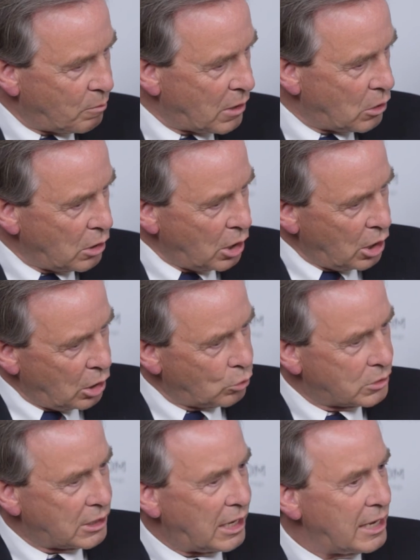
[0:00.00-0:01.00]
about
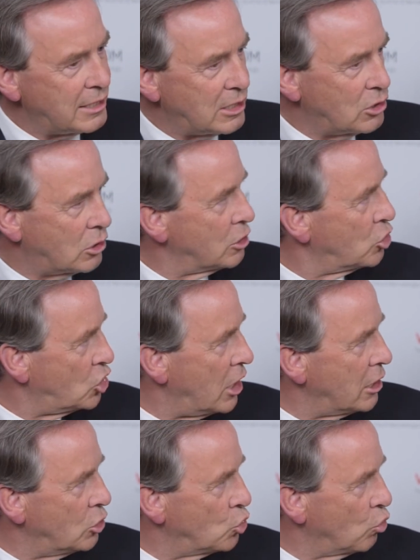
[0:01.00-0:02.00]
those cases that
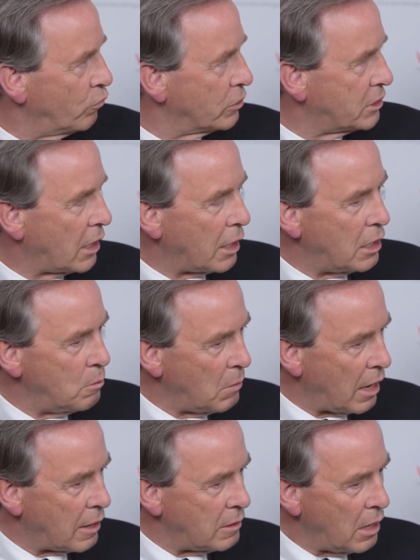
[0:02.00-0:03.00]
change over time
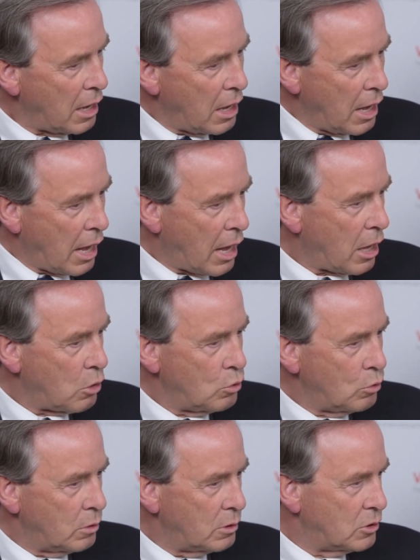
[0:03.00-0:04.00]
and how
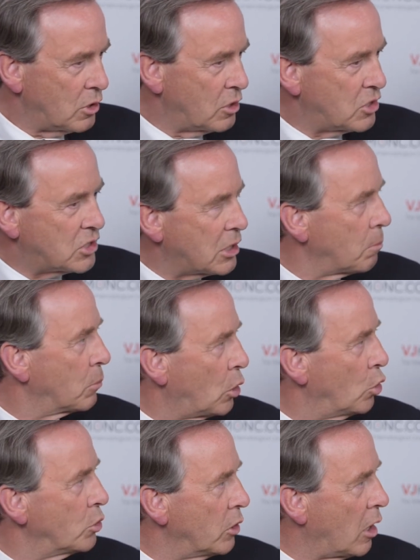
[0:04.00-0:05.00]
the
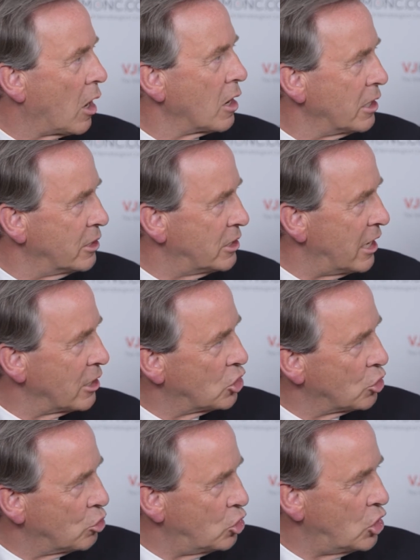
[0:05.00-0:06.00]
subclonal
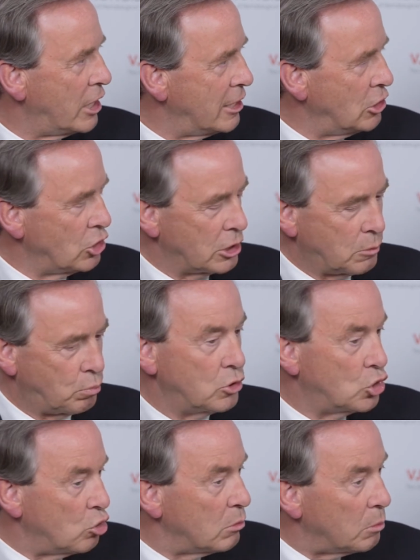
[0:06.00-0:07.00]
architecture changes,
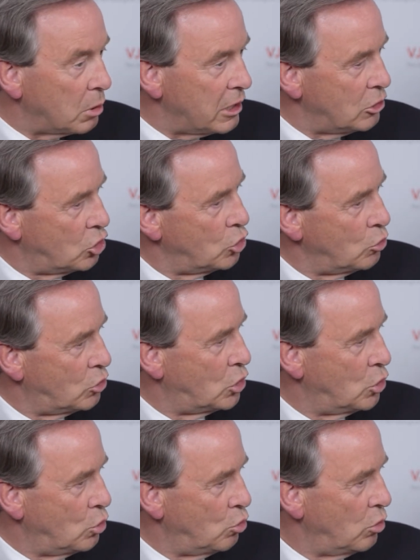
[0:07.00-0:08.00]
presumably due
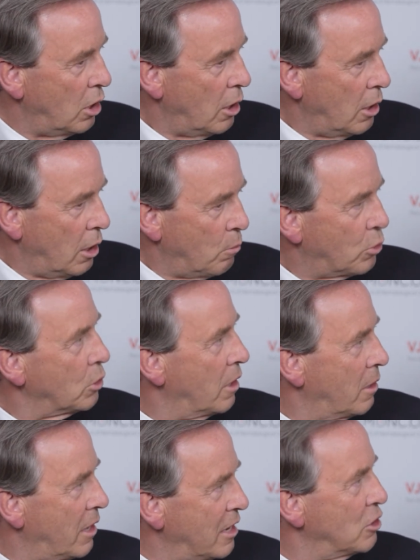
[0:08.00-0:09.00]
to
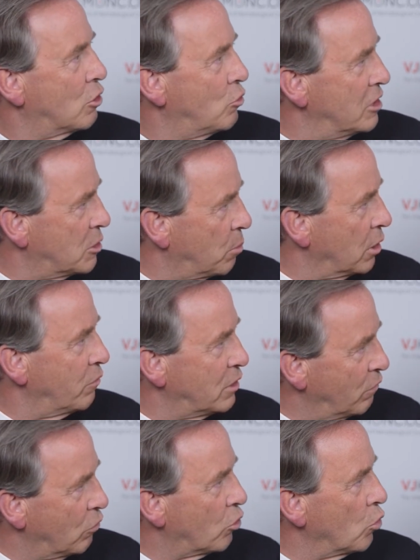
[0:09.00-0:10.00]
increased
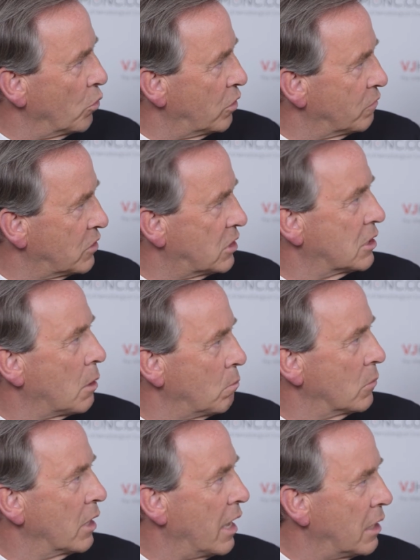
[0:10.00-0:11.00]
proliferative growth of
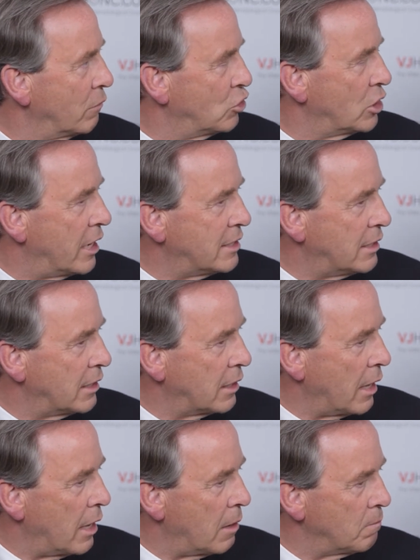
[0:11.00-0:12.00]
some kind of genetic
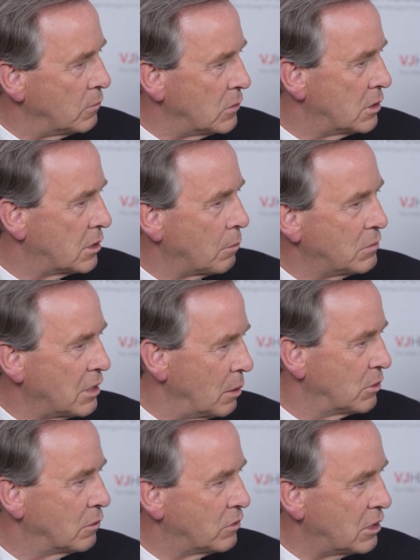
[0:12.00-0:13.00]

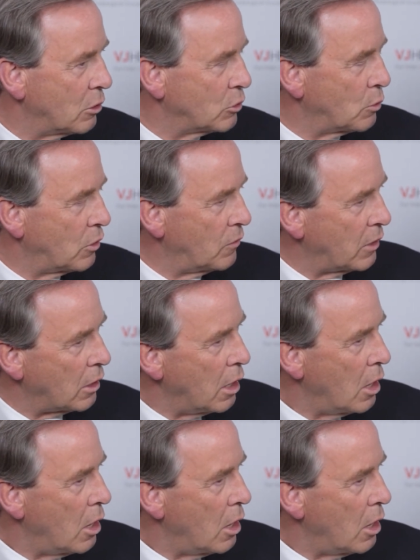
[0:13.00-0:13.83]
subtypes of cells within there.